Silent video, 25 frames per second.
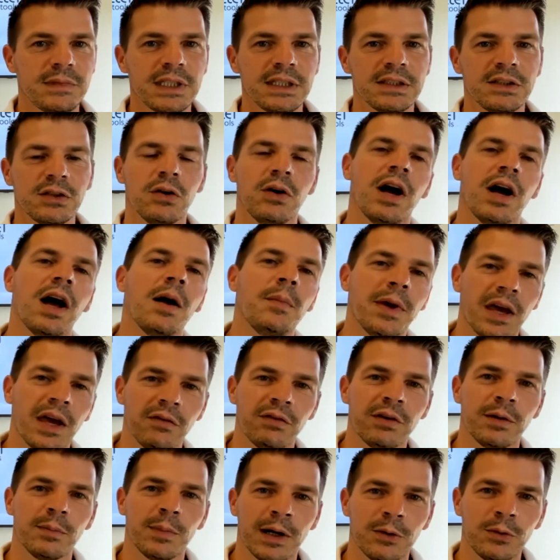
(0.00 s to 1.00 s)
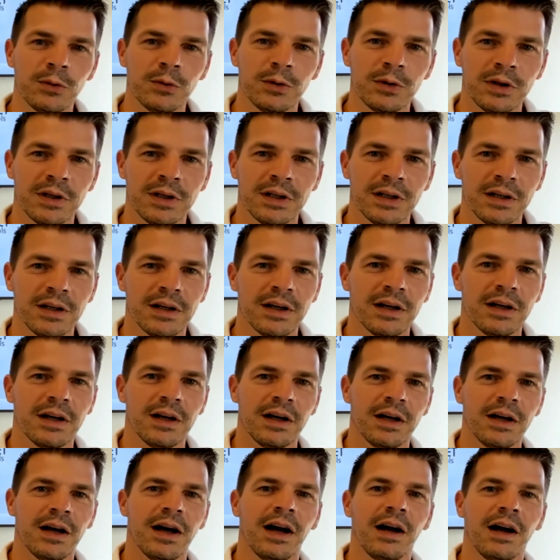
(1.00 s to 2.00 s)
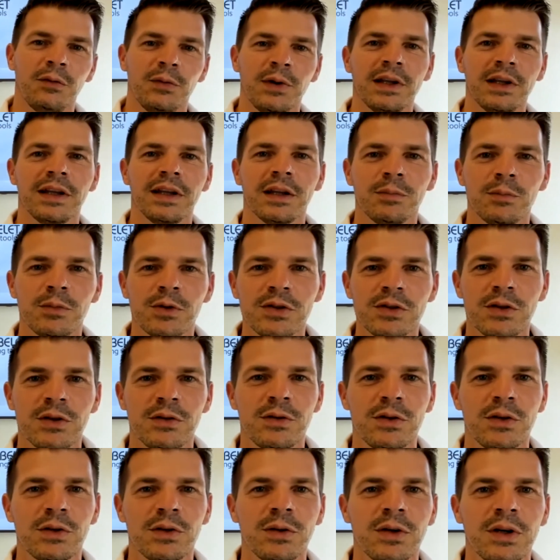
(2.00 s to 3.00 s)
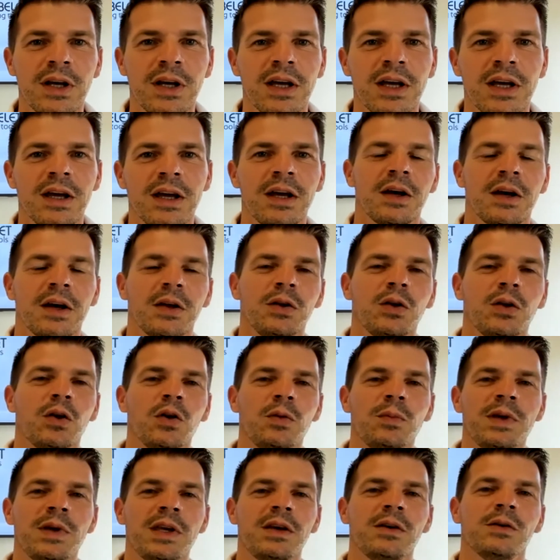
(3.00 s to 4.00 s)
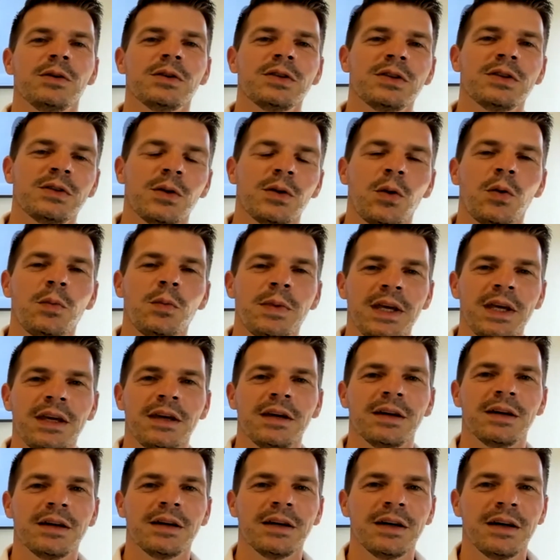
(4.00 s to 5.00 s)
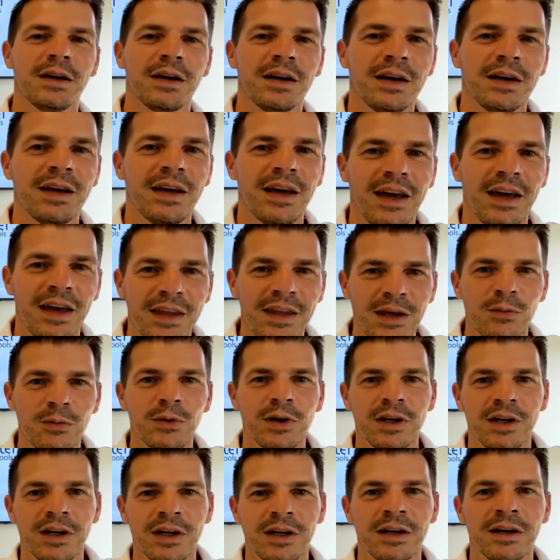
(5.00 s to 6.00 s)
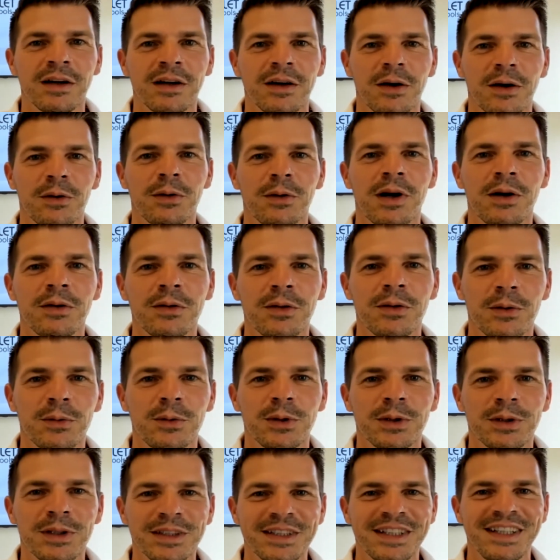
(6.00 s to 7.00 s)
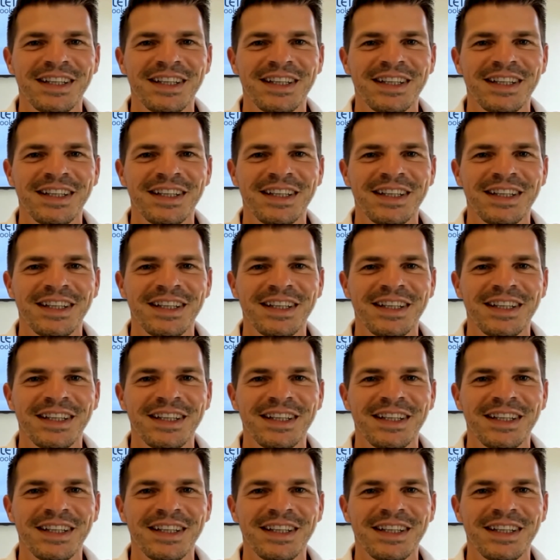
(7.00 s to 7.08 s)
So I'm Hervé Baour. I think that most of you know me or saw me anywhere around the world.